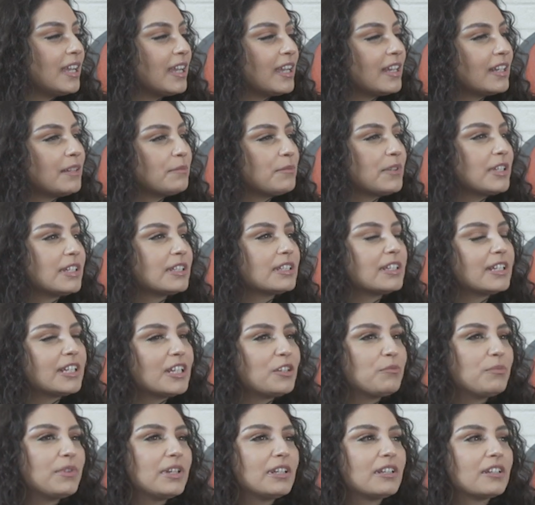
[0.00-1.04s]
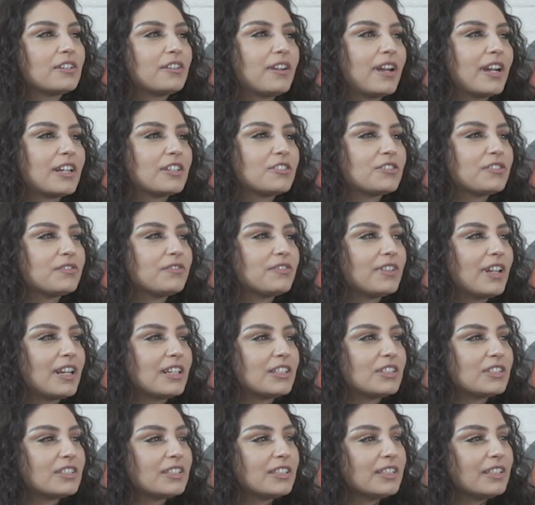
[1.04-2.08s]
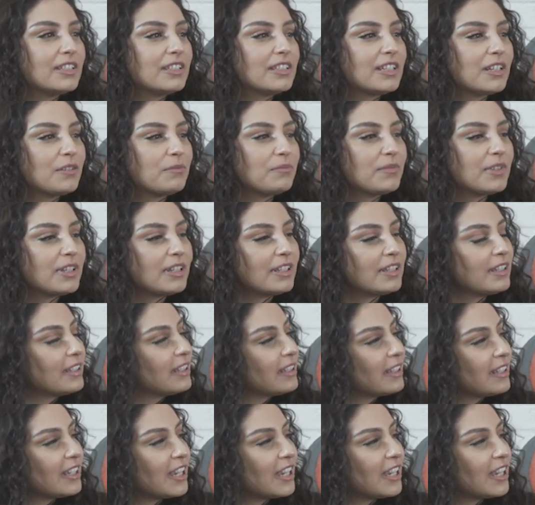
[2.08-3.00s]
and but it could be a little extra flashy, and I'm like.